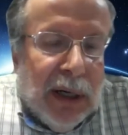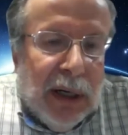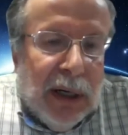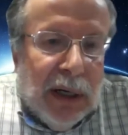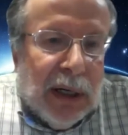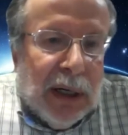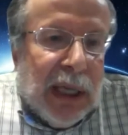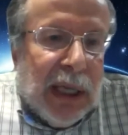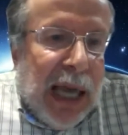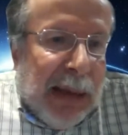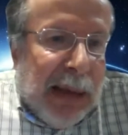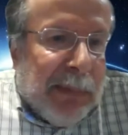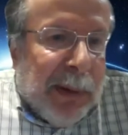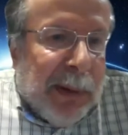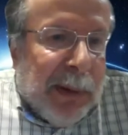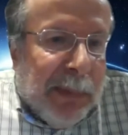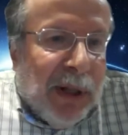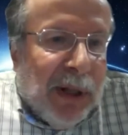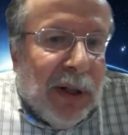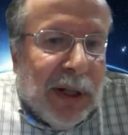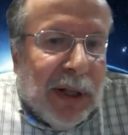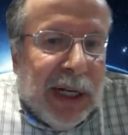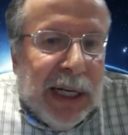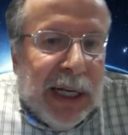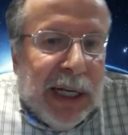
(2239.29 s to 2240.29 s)
uh,
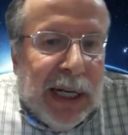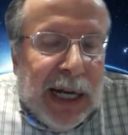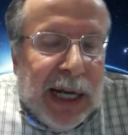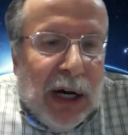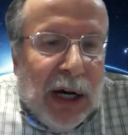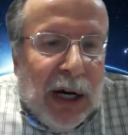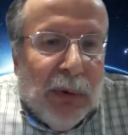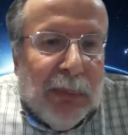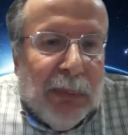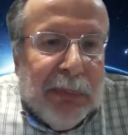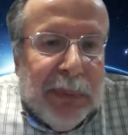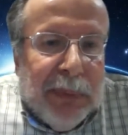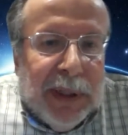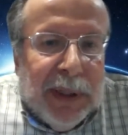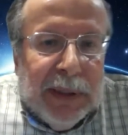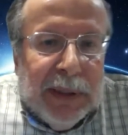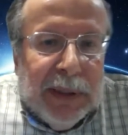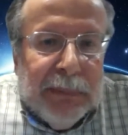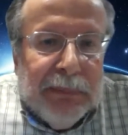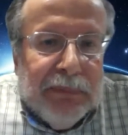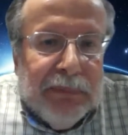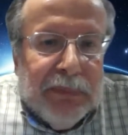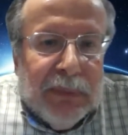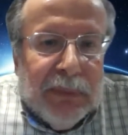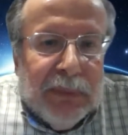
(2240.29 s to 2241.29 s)
capability to help uh,
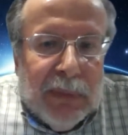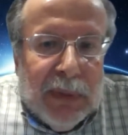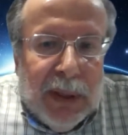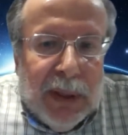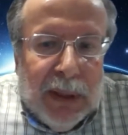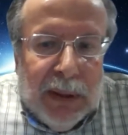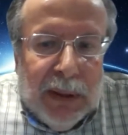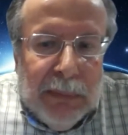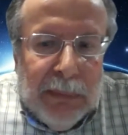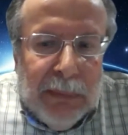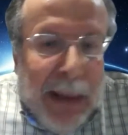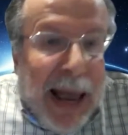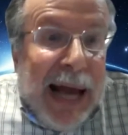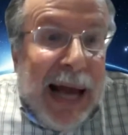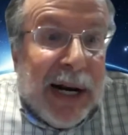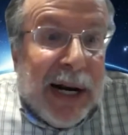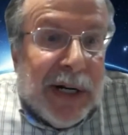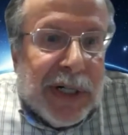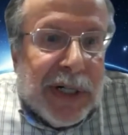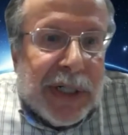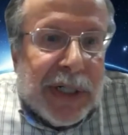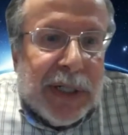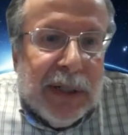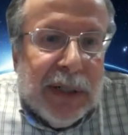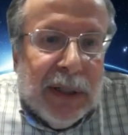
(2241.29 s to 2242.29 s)

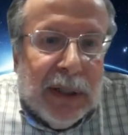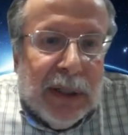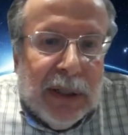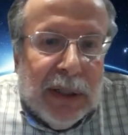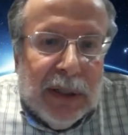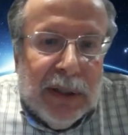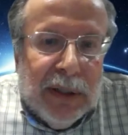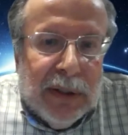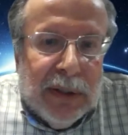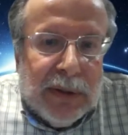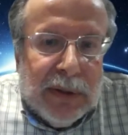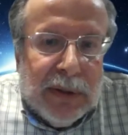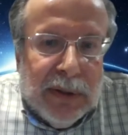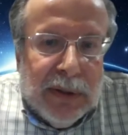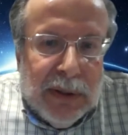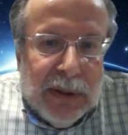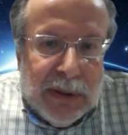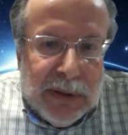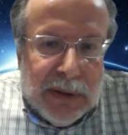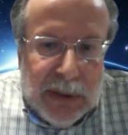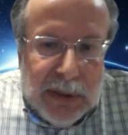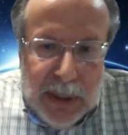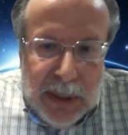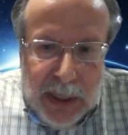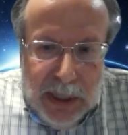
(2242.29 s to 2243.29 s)
manage this,
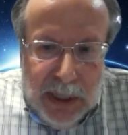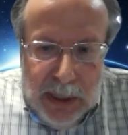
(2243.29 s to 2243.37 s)
this